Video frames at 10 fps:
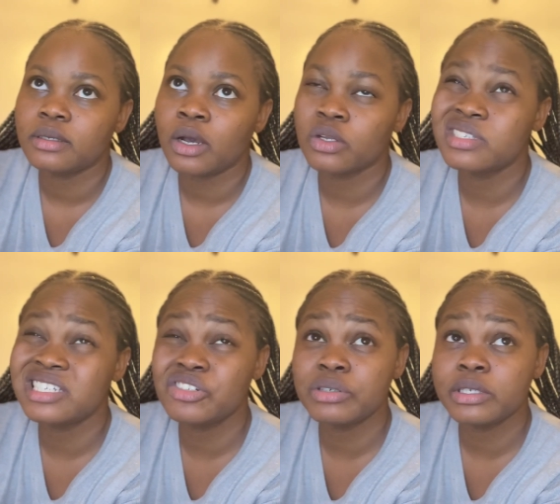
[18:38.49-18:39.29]

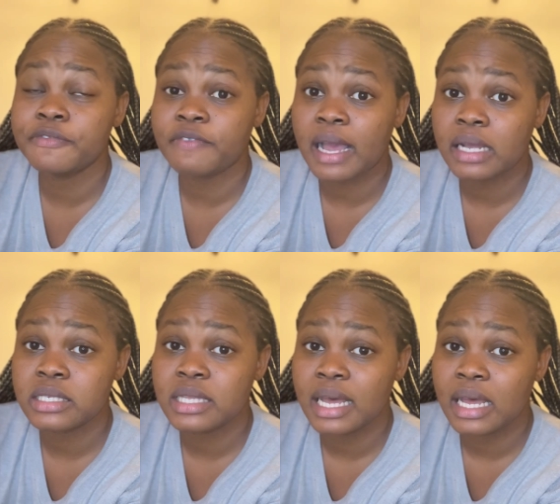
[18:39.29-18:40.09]
Considering the
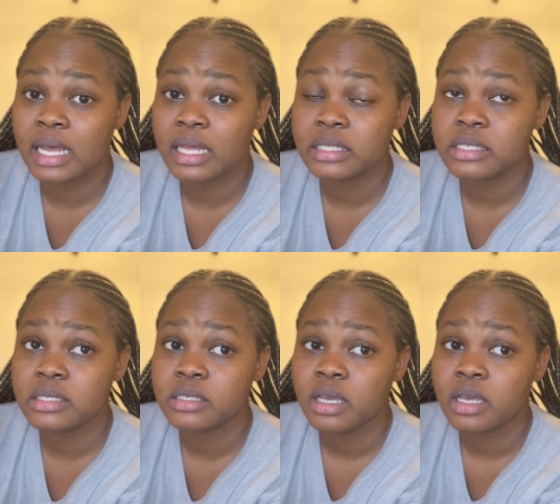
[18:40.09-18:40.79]
fact that